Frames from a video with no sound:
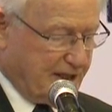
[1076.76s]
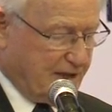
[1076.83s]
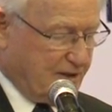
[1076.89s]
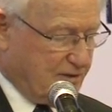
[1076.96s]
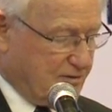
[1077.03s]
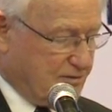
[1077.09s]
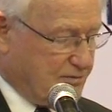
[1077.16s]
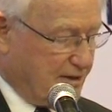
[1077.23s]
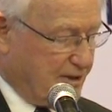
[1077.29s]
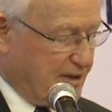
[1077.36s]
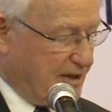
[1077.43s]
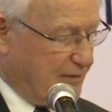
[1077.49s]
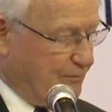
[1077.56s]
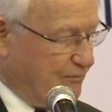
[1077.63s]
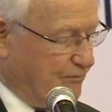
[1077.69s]
and
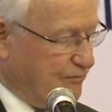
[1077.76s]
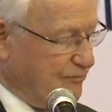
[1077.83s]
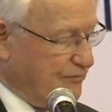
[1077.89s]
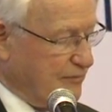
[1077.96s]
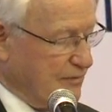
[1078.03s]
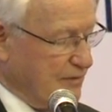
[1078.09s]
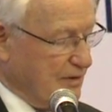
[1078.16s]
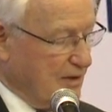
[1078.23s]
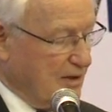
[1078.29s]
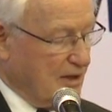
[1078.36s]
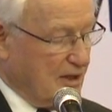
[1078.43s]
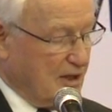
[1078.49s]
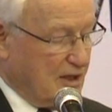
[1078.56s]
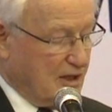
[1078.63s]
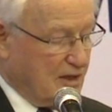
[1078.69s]
training.
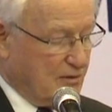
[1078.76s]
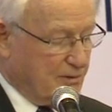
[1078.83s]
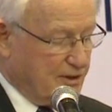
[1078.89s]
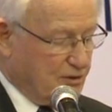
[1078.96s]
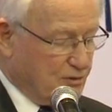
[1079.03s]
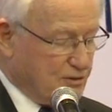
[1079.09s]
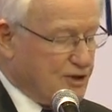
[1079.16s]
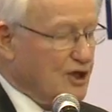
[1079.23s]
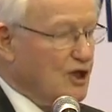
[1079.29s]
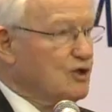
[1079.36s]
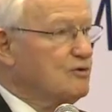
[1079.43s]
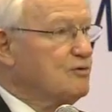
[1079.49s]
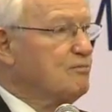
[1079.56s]
We also